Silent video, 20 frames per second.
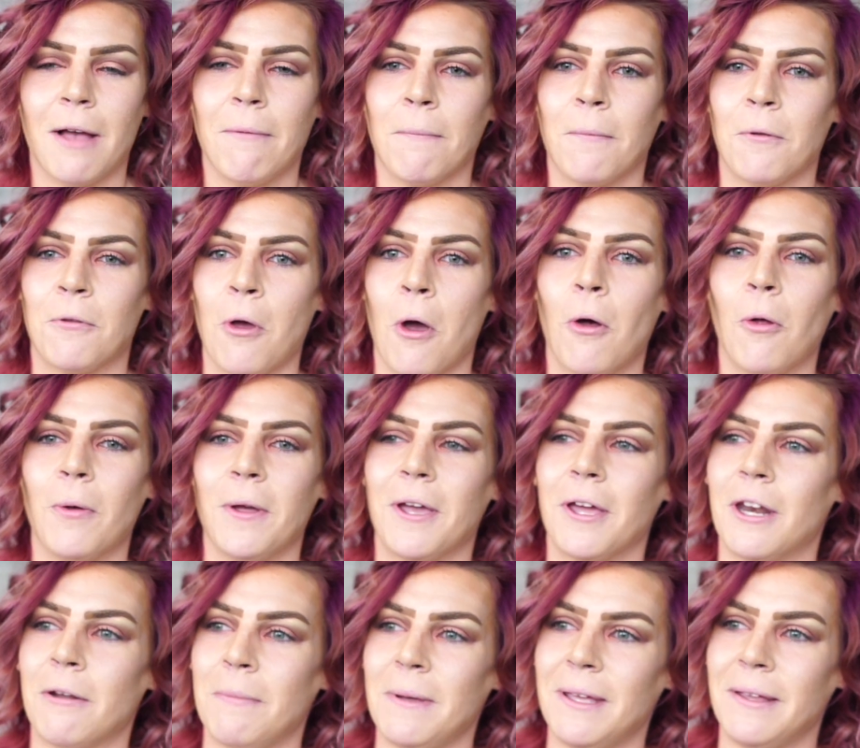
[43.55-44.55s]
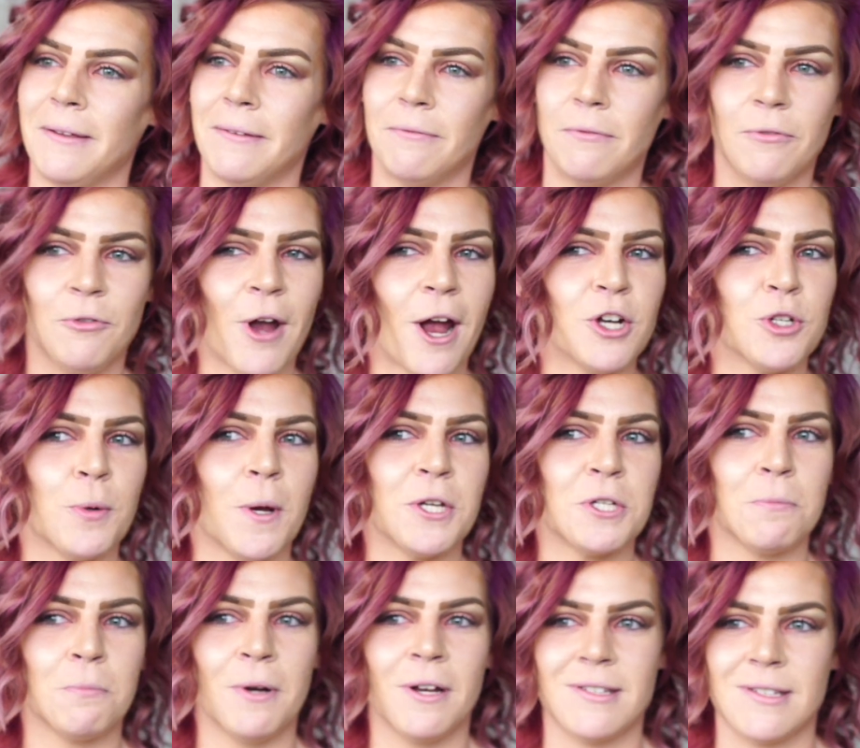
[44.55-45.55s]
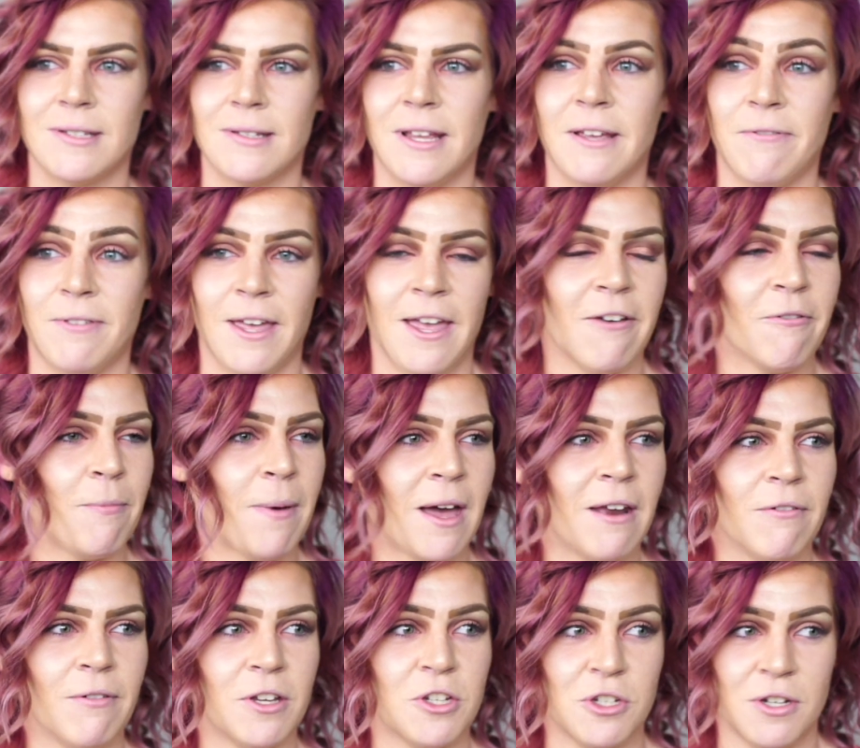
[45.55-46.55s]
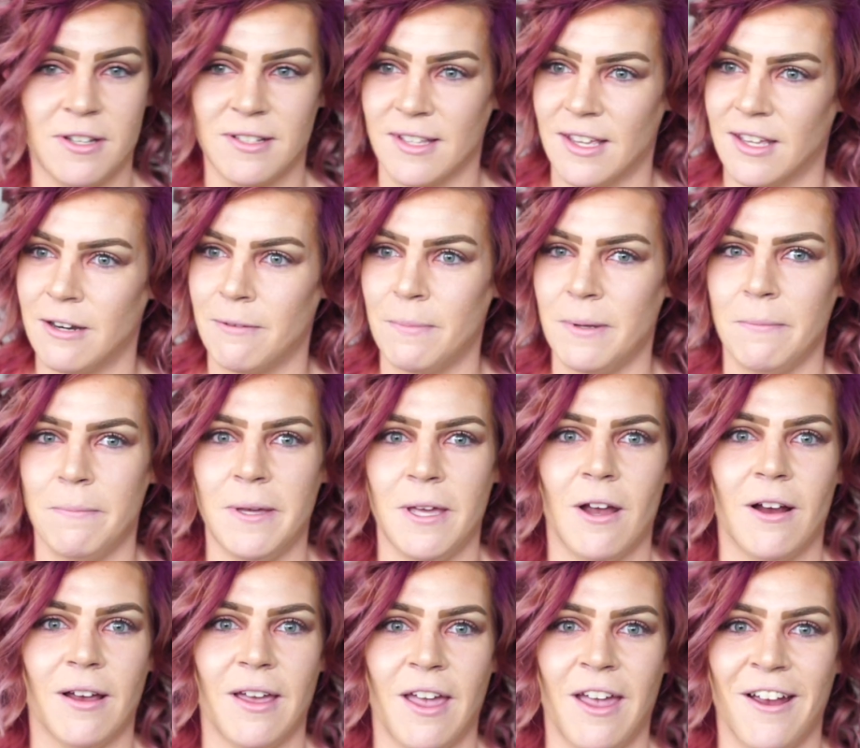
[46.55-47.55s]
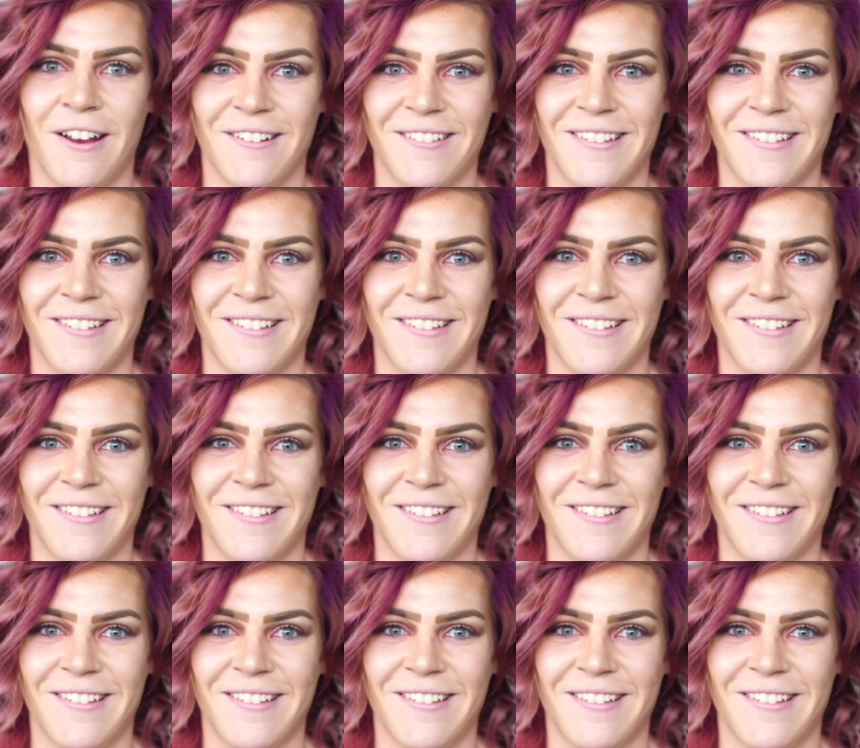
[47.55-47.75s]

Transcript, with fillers: I'm totally gonna be graduation present if they have bad vision it's gonna be PRK